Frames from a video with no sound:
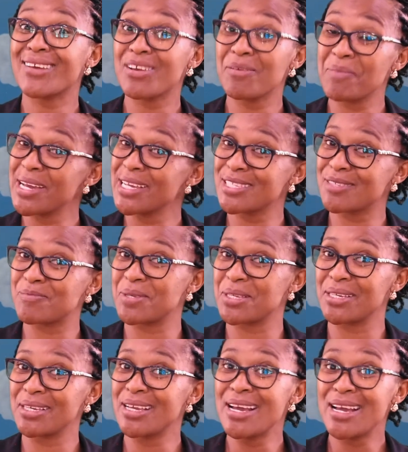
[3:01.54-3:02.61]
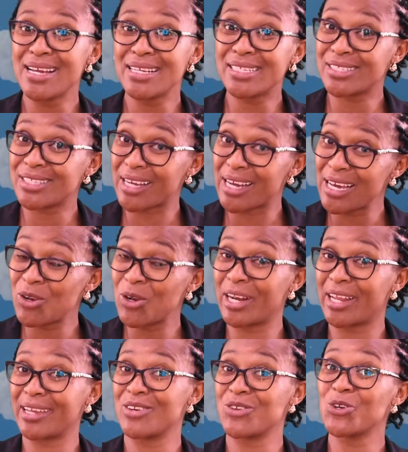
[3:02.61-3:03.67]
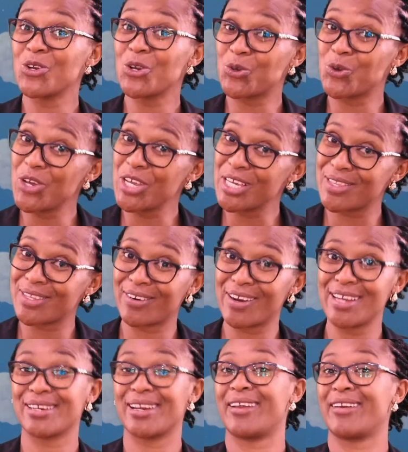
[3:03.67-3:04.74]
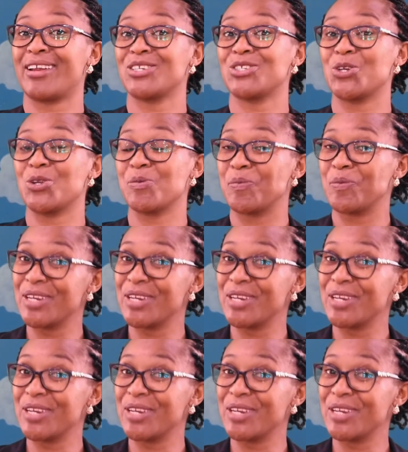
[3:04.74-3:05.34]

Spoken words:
He reminds me, Teacher Caroline, you're not going in the right direction.